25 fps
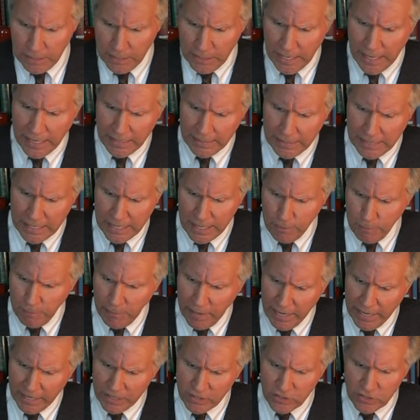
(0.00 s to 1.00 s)
And he
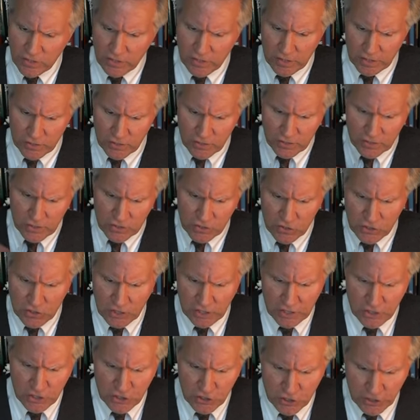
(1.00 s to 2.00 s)
makes this
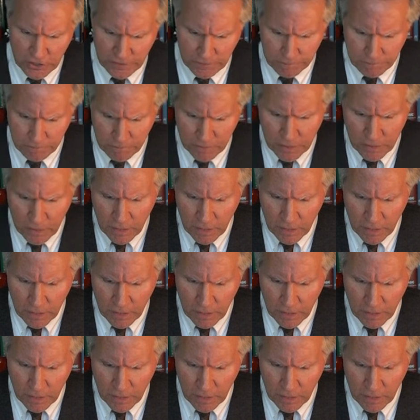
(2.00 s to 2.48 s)
distinction.